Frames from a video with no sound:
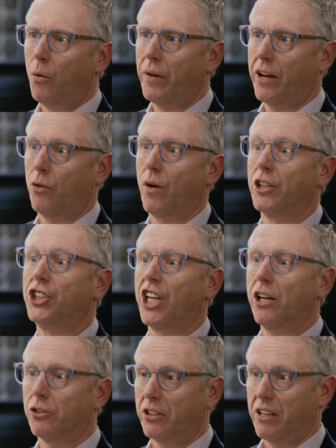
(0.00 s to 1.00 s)
we can run
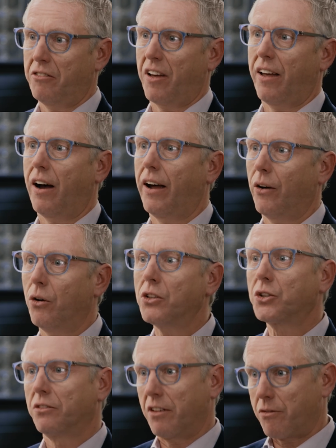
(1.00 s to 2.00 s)
generative AI
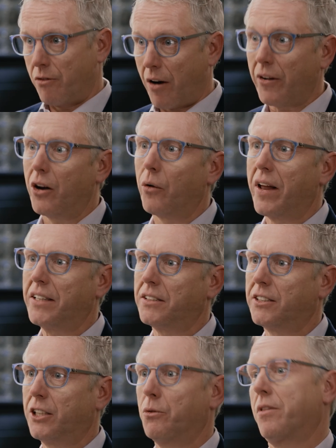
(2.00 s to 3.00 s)
also with very low
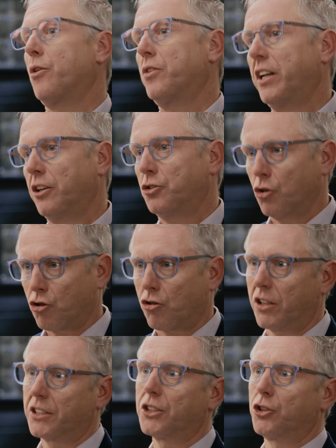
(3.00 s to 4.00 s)
latency without needing to
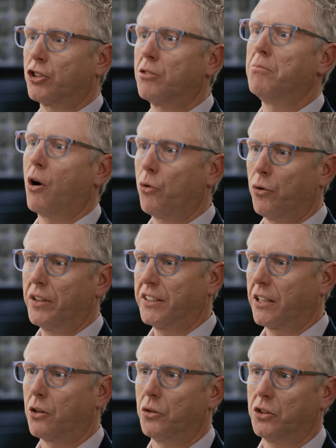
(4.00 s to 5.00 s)
cross system boundaries
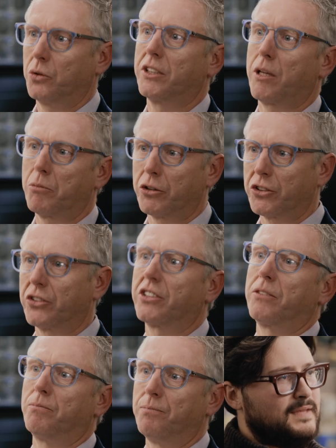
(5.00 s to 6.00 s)
and go into a separate system.